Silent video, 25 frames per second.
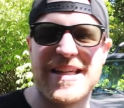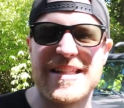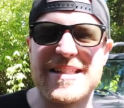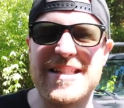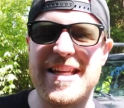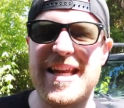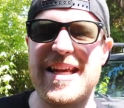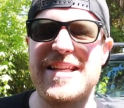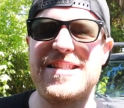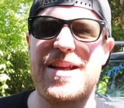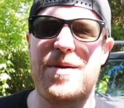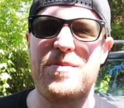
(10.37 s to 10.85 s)
In
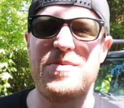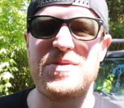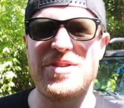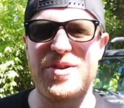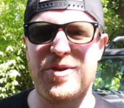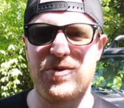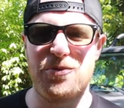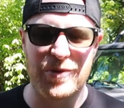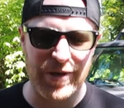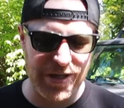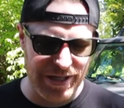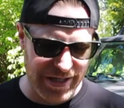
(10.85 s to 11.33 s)
today's
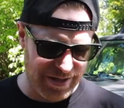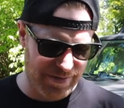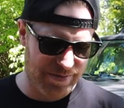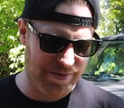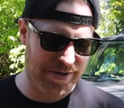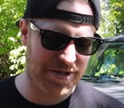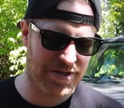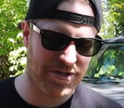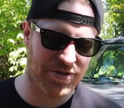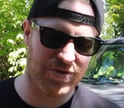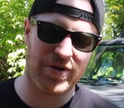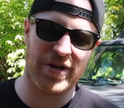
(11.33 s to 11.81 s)
episode, we're gonna
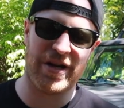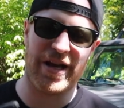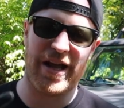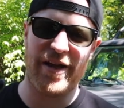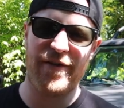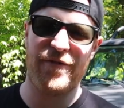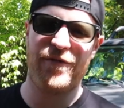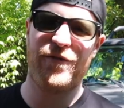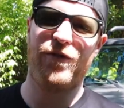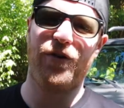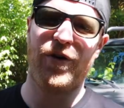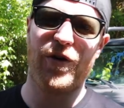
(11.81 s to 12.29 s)
be doing
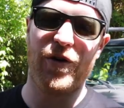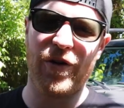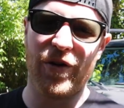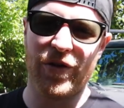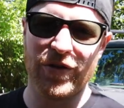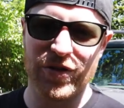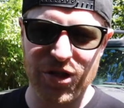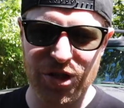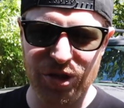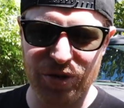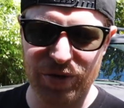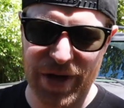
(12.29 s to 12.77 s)
a
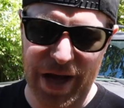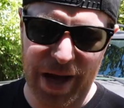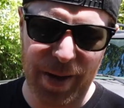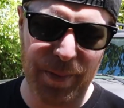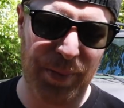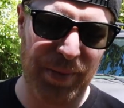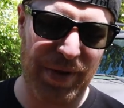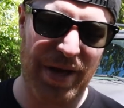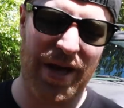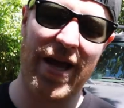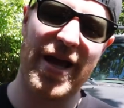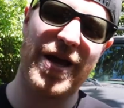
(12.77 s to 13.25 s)
full
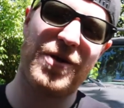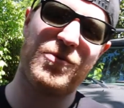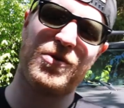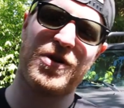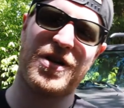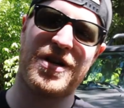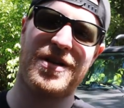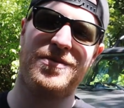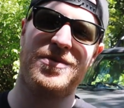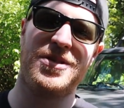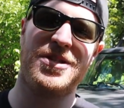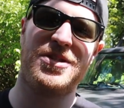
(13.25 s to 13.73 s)
tune-up and
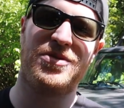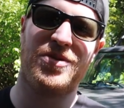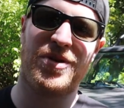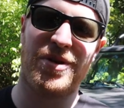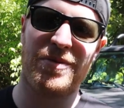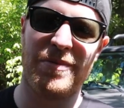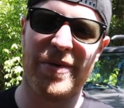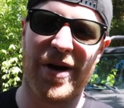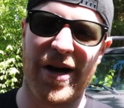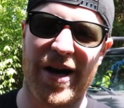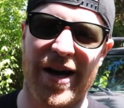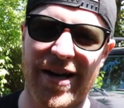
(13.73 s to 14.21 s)
we're gonna be
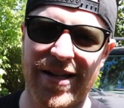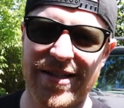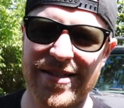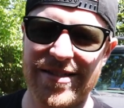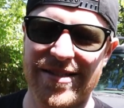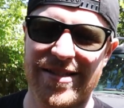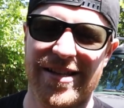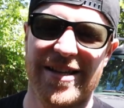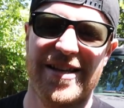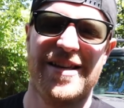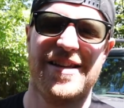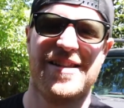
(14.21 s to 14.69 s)
doing
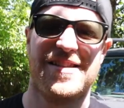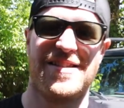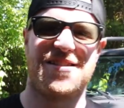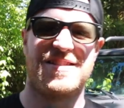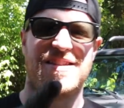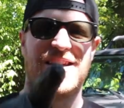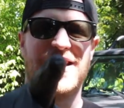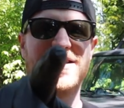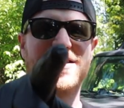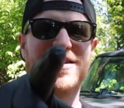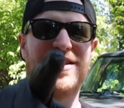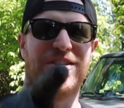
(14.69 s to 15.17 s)
mods.
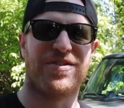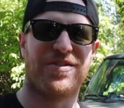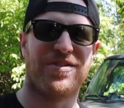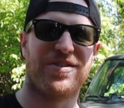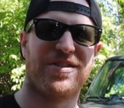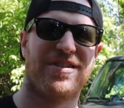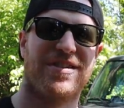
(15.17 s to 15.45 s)
Stay tuned.